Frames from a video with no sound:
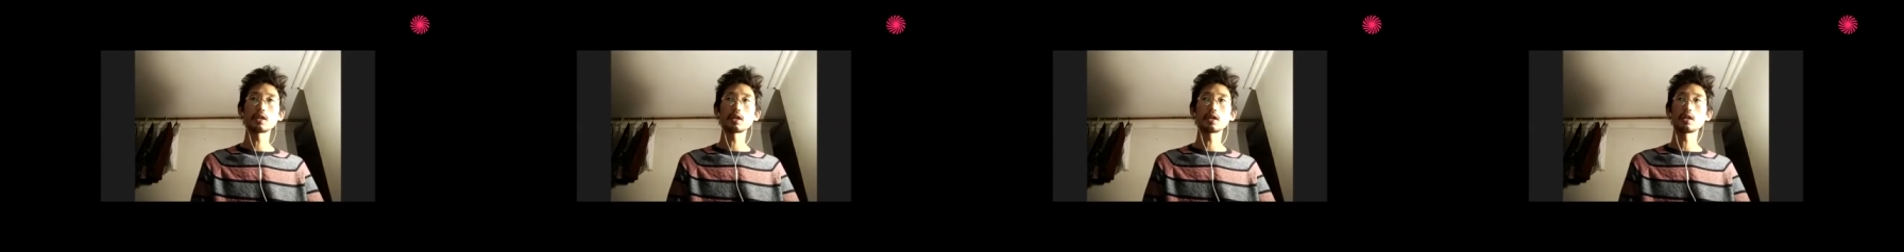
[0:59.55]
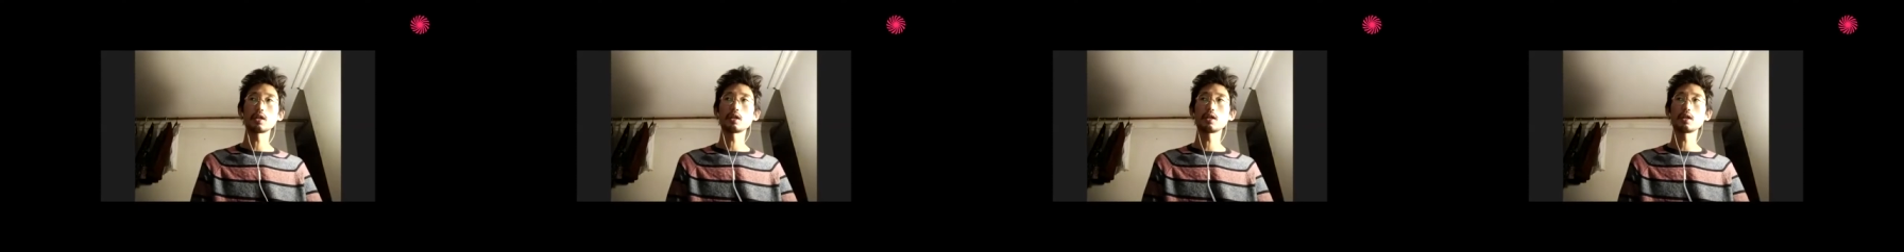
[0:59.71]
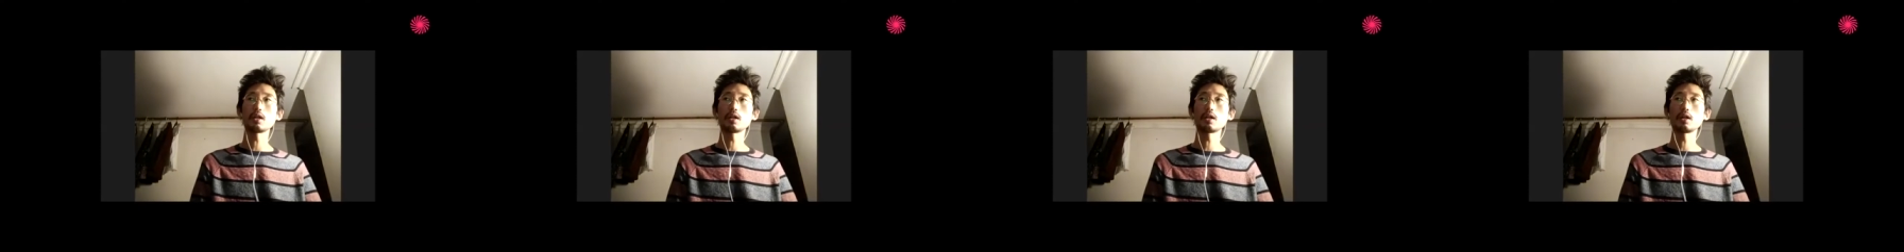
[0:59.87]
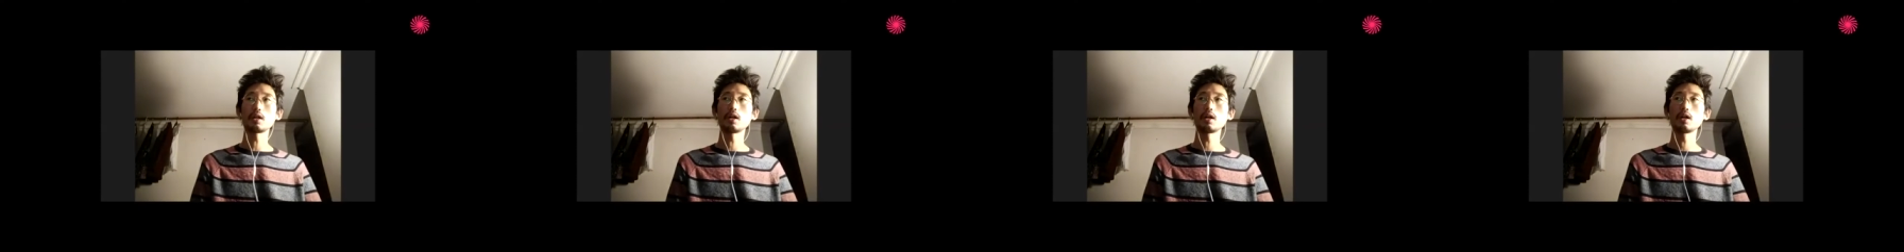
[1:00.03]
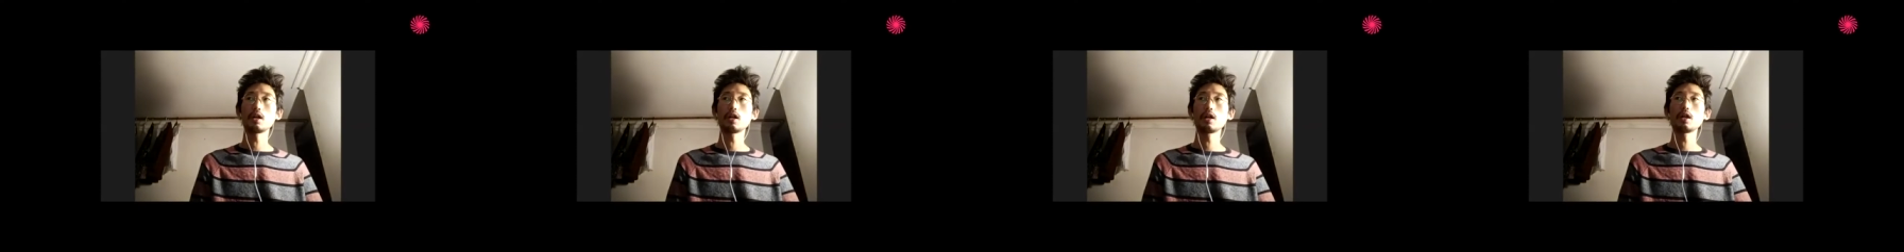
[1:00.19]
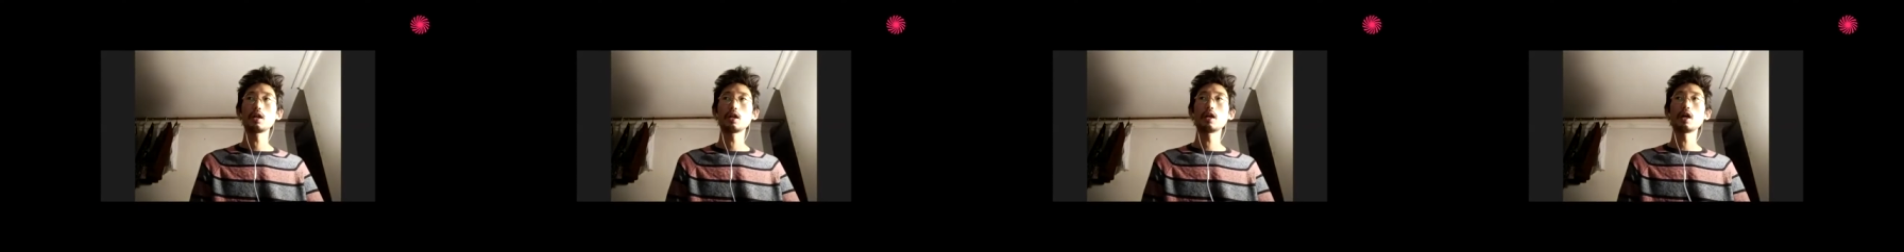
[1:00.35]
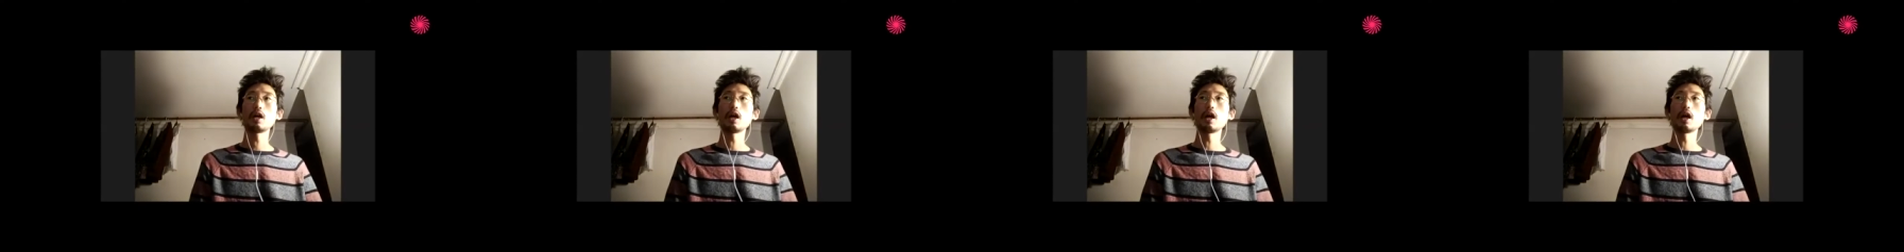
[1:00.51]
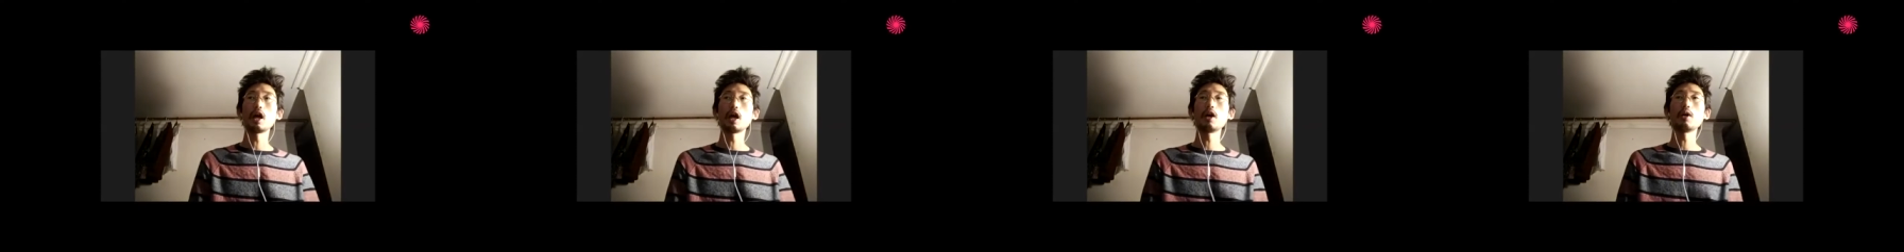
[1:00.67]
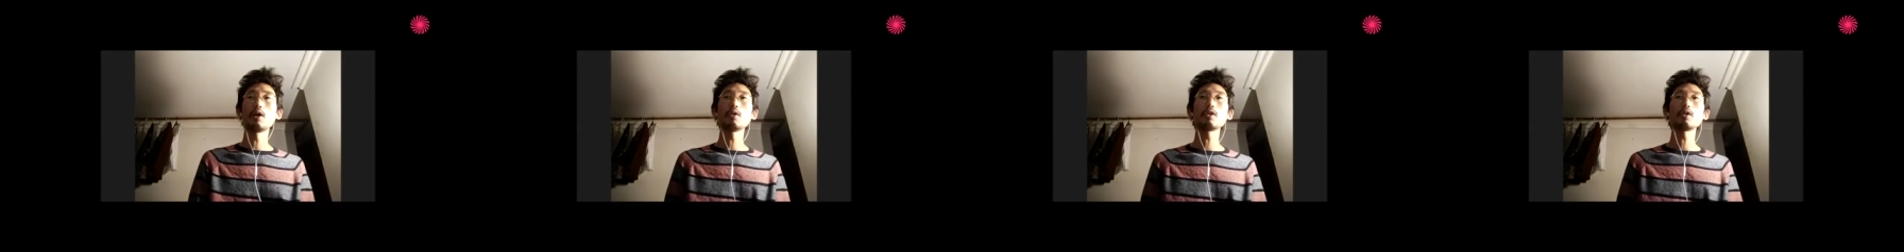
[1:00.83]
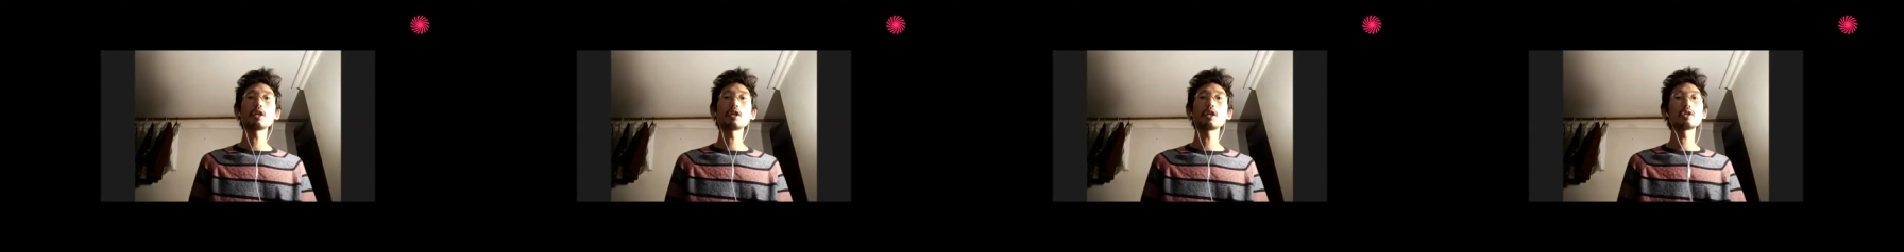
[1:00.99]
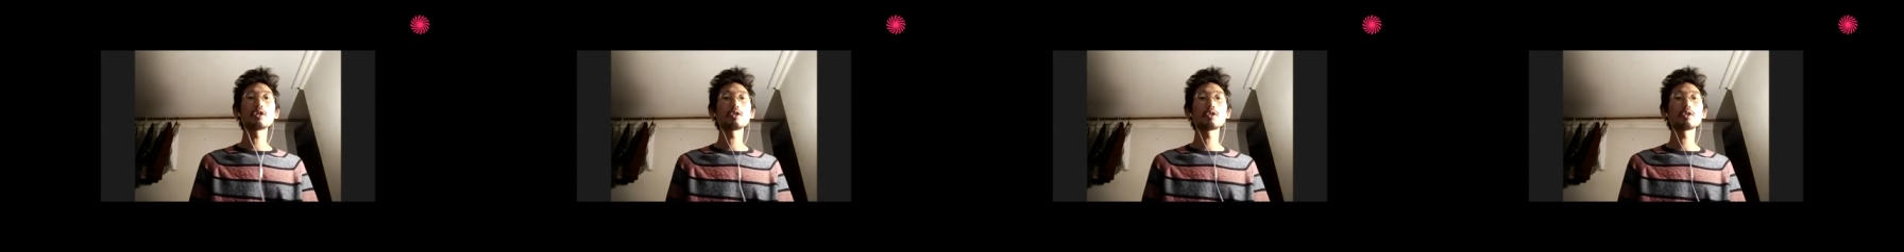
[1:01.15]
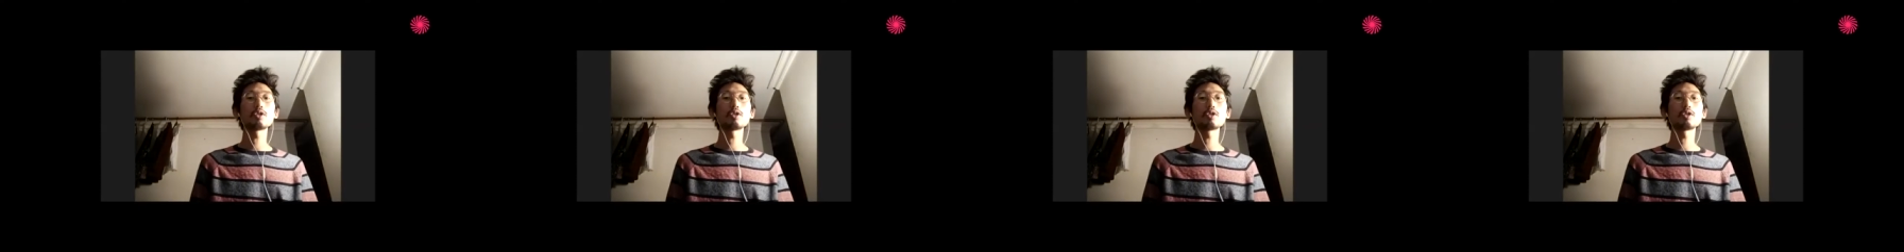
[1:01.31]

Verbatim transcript: uh, I only knew